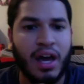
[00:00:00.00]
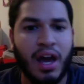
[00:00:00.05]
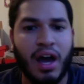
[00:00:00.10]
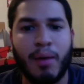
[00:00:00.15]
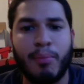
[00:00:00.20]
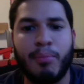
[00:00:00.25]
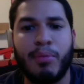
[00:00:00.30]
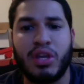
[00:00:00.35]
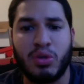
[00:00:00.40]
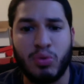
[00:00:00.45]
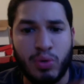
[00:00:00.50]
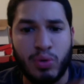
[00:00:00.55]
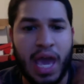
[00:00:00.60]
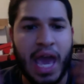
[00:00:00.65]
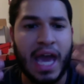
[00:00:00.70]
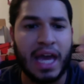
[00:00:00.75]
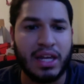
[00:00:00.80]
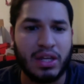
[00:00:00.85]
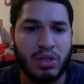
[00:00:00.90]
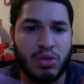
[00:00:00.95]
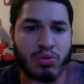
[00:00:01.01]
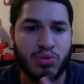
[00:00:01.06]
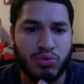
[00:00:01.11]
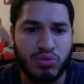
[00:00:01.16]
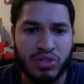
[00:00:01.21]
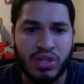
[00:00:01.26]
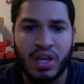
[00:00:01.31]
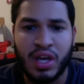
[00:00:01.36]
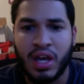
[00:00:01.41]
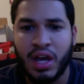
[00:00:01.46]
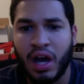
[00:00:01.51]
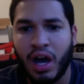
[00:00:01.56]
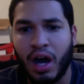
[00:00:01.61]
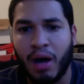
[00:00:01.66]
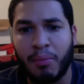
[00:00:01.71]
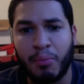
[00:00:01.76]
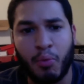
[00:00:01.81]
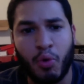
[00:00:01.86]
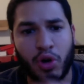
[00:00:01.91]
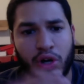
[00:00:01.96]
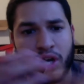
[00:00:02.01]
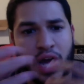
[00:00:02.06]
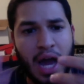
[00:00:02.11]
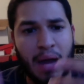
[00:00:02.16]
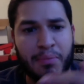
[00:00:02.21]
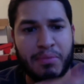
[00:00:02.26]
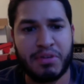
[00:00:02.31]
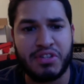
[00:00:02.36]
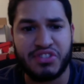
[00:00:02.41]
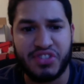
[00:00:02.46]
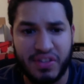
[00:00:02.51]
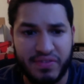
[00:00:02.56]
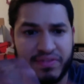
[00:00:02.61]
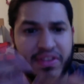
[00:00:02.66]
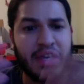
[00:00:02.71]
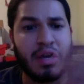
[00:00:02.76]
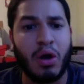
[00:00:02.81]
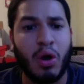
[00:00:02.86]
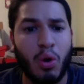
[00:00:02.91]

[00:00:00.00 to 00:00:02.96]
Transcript: But you can use more copies if they